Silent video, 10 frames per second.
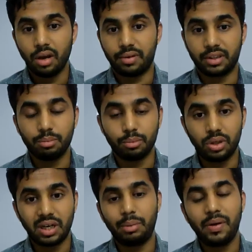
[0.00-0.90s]
Furthermore,
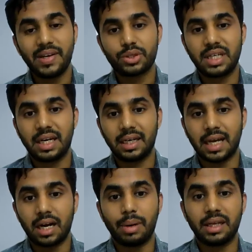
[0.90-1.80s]
WHO stated
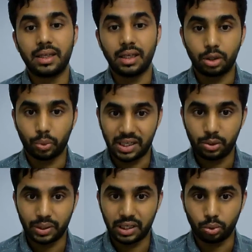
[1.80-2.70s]
that by the year
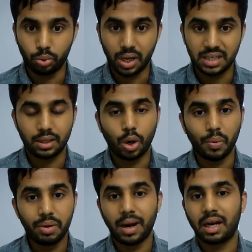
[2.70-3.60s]
2022, as the
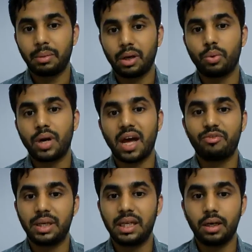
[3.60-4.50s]
COVID pandemic would
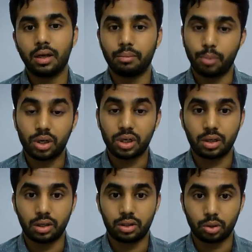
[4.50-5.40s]
have been brought under
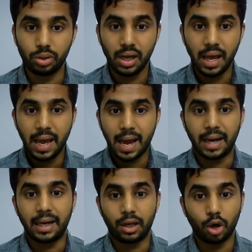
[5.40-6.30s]
control
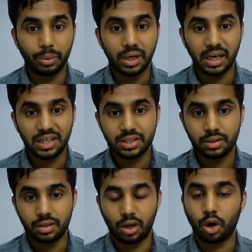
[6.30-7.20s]
and economic
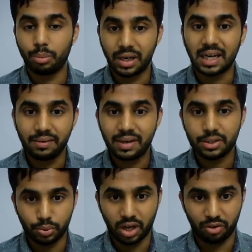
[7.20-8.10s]

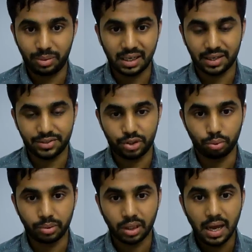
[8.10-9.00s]
activities would have been
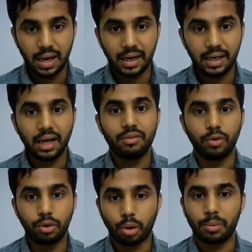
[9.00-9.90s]
resumed, India
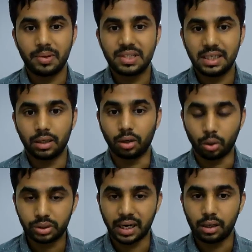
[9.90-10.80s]
would probably see a
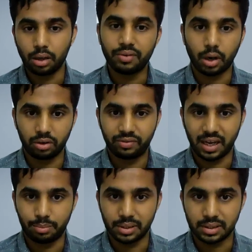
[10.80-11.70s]
growth rate of around
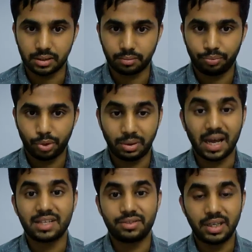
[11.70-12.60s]
5%. But
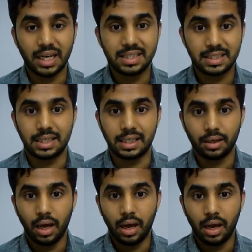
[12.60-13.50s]
as we can see,
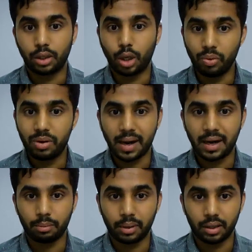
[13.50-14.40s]
the COVID
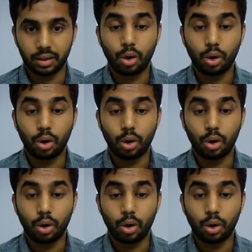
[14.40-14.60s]
pandemic,